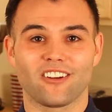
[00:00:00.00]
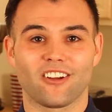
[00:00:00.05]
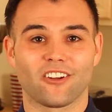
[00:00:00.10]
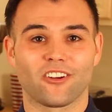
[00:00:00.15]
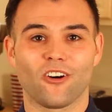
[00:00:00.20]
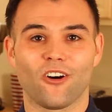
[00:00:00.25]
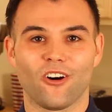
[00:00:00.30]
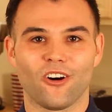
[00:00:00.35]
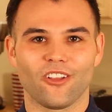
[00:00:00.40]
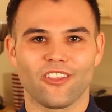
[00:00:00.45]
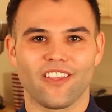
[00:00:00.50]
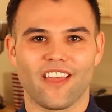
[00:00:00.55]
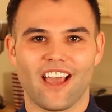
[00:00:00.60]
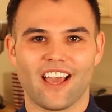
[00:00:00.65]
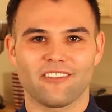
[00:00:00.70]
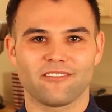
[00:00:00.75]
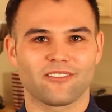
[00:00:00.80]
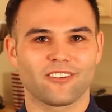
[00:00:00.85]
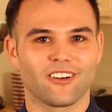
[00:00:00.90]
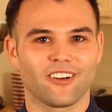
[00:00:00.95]
on all
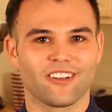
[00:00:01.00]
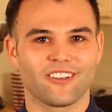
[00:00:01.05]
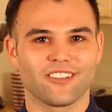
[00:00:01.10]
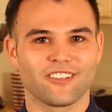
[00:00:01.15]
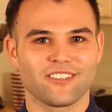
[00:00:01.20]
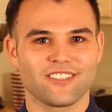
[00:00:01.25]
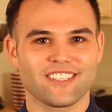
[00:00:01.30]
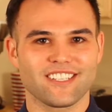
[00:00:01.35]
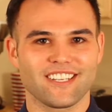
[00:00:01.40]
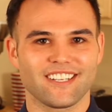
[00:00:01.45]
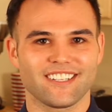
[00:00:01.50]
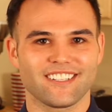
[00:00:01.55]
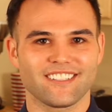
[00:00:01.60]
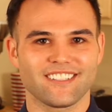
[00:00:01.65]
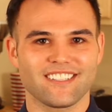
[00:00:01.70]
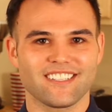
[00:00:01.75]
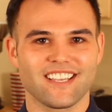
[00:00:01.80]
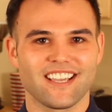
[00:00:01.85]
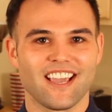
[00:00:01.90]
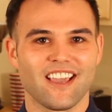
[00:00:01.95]
that for all those
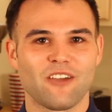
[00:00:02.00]
years